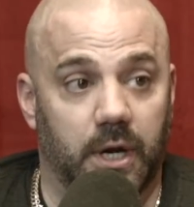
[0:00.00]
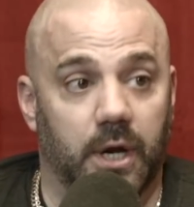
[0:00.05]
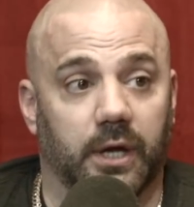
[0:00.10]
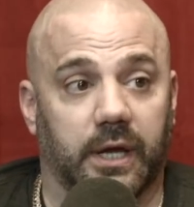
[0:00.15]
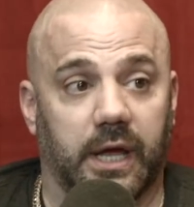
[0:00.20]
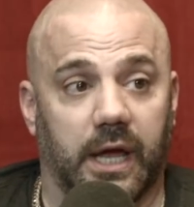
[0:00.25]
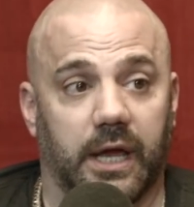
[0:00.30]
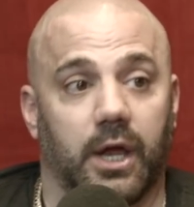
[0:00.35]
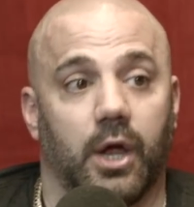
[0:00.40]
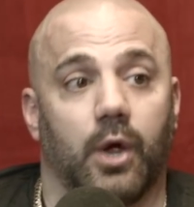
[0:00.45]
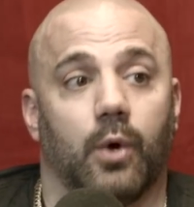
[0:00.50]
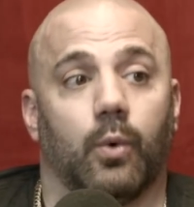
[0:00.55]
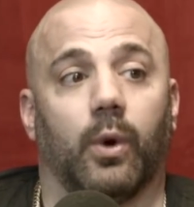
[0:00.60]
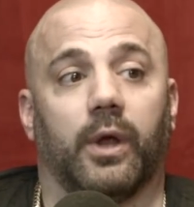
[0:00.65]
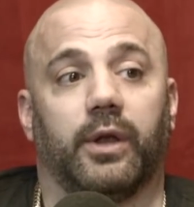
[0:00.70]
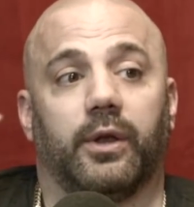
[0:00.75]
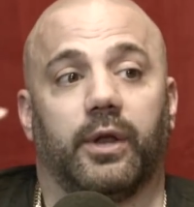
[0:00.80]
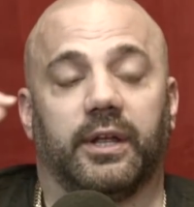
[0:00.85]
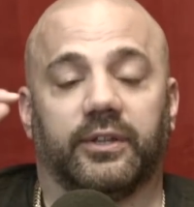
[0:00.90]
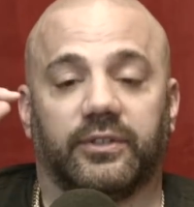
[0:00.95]
Okay,
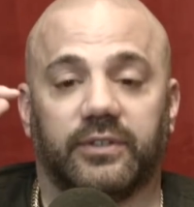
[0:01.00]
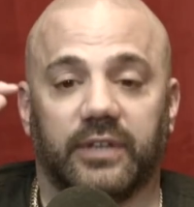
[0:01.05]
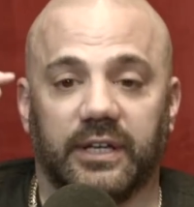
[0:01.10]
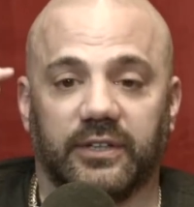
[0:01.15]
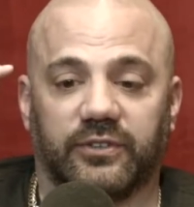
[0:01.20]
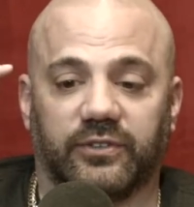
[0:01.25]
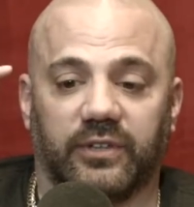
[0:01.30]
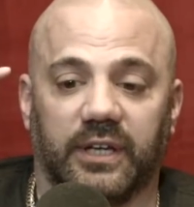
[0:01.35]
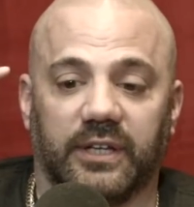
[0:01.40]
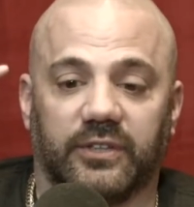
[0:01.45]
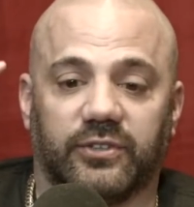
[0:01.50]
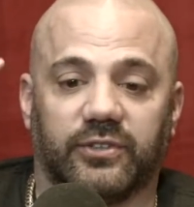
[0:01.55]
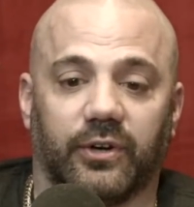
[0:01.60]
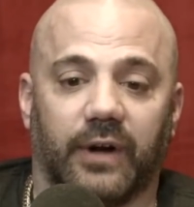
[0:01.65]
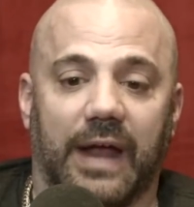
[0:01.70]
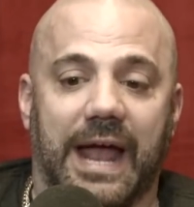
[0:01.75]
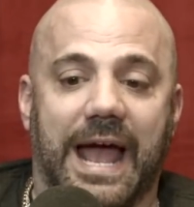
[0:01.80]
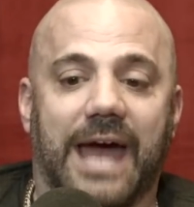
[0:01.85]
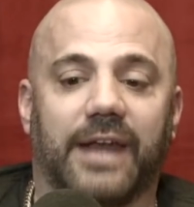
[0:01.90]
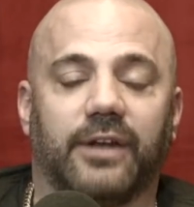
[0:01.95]
it's
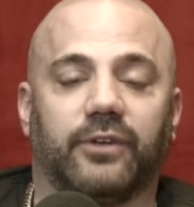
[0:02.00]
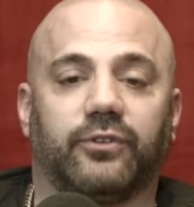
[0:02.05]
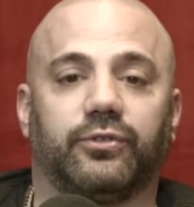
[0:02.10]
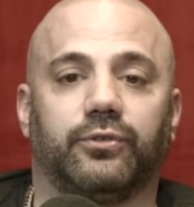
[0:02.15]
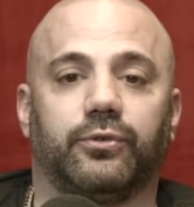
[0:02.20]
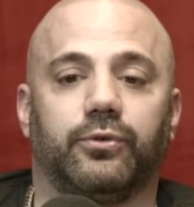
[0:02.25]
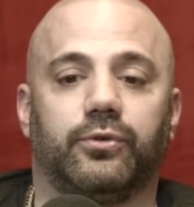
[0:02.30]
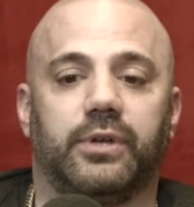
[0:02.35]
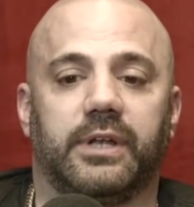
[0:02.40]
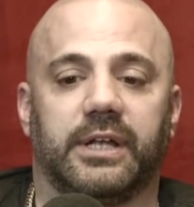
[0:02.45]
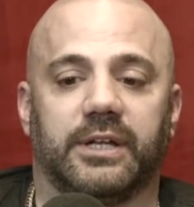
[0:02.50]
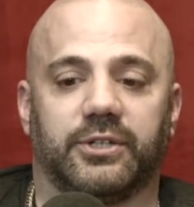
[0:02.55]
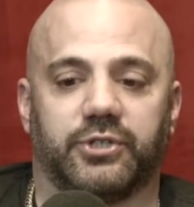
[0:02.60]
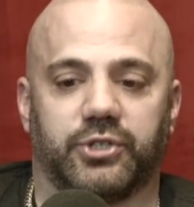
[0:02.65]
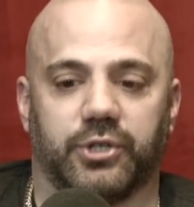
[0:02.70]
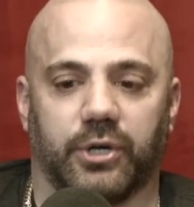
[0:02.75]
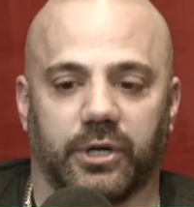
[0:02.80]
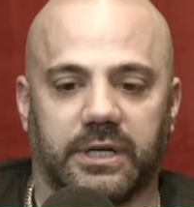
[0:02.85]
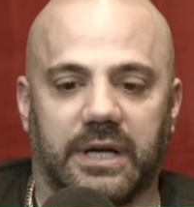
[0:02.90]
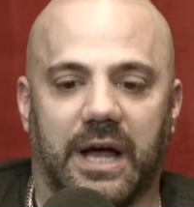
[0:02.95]
your attitude, it's
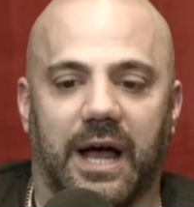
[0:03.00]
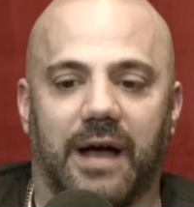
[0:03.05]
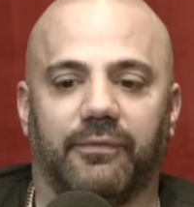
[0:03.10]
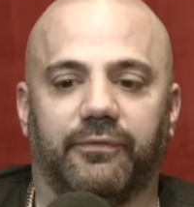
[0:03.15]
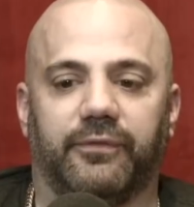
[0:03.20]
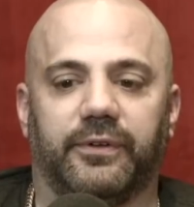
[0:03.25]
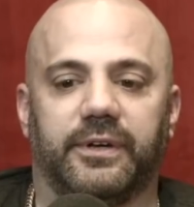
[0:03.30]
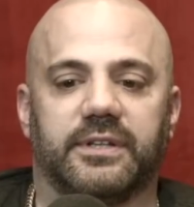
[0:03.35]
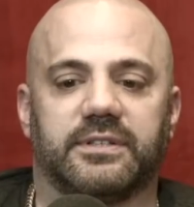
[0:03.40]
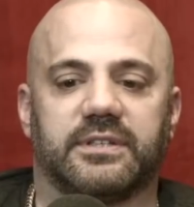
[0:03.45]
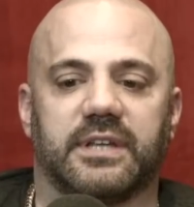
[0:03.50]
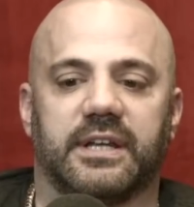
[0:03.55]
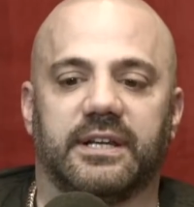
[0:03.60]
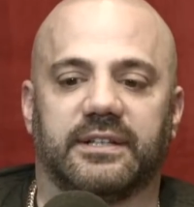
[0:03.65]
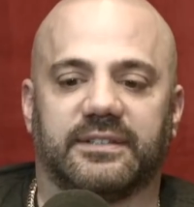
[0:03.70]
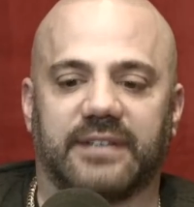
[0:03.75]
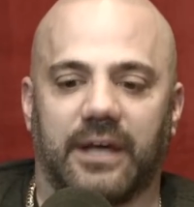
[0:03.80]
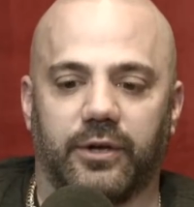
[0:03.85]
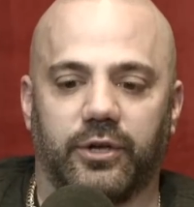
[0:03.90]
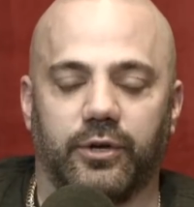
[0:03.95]
your confidence, and
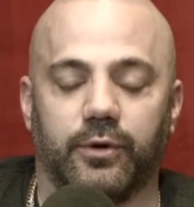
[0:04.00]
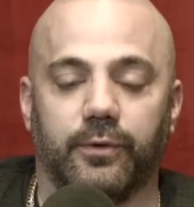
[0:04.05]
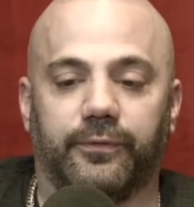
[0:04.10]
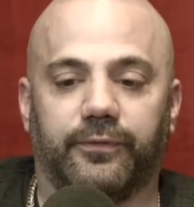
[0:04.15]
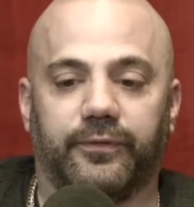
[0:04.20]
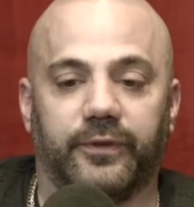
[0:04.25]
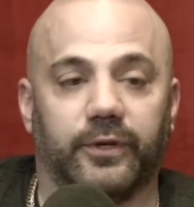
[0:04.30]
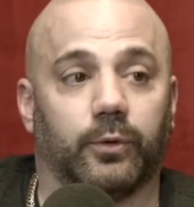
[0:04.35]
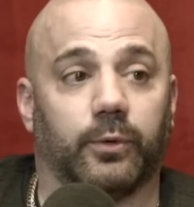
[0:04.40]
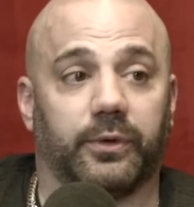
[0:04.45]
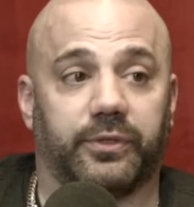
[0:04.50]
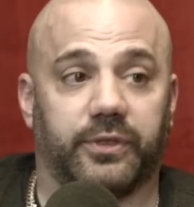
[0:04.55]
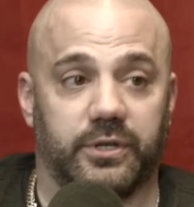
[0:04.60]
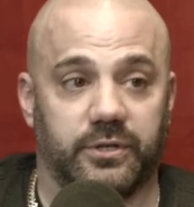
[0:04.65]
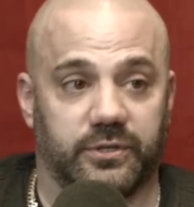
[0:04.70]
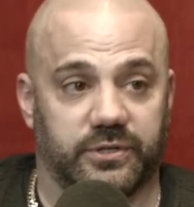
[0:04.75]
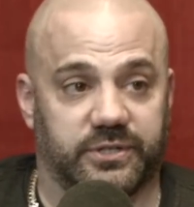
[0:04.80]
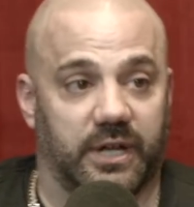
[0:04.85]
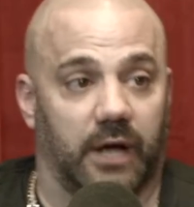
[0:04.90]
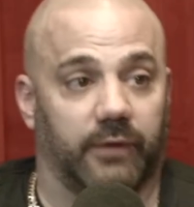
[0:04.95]
it's how you feel within
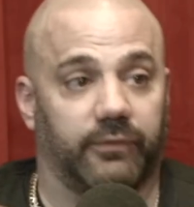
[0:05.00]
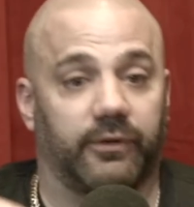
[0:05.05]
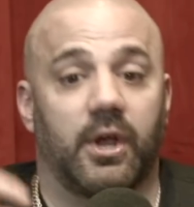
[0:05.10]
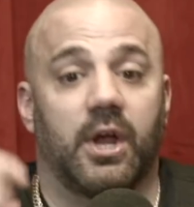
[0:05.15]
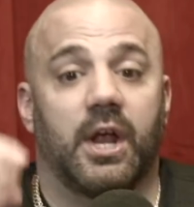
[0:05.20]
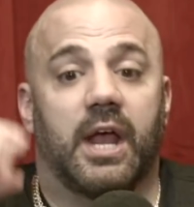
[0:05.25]
yourself.